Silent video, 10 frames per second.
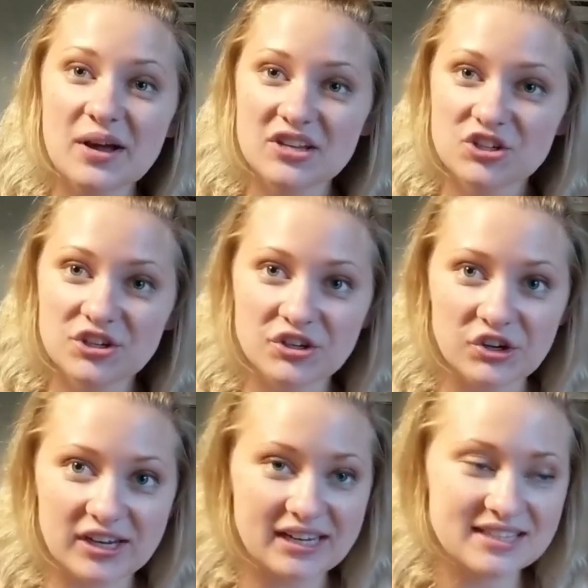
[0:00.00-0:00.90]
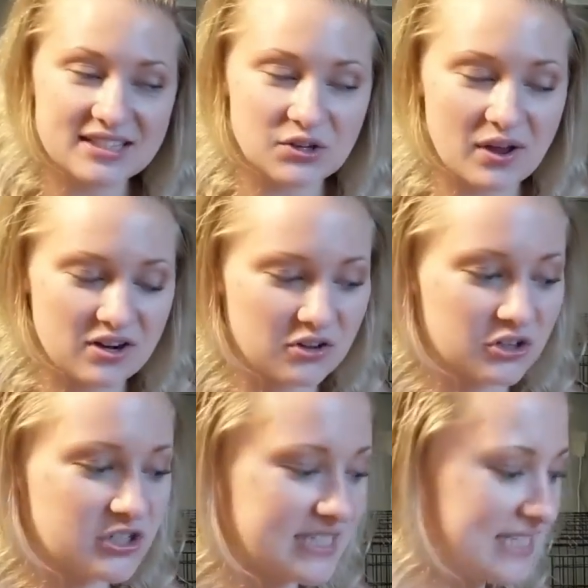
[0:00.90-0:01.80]
you add your ingredients and you add all
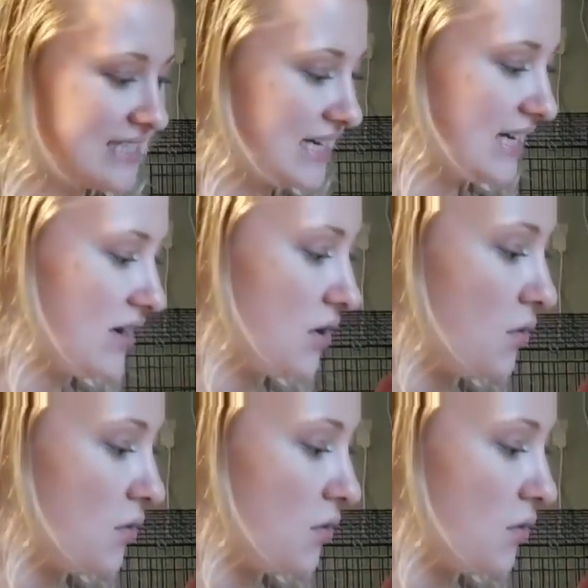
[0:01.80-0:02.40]
your seasoning,